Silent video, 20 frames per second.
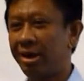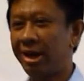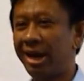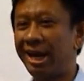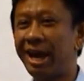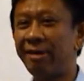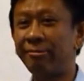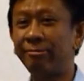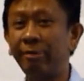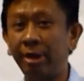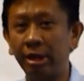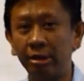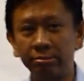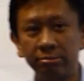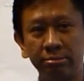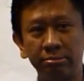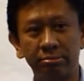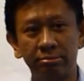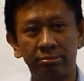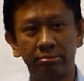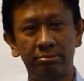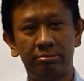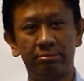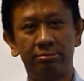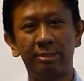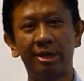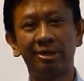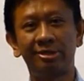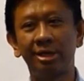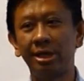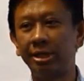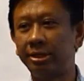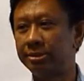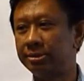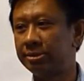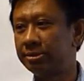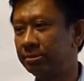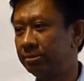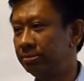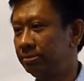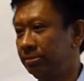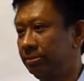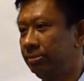and I failed my science.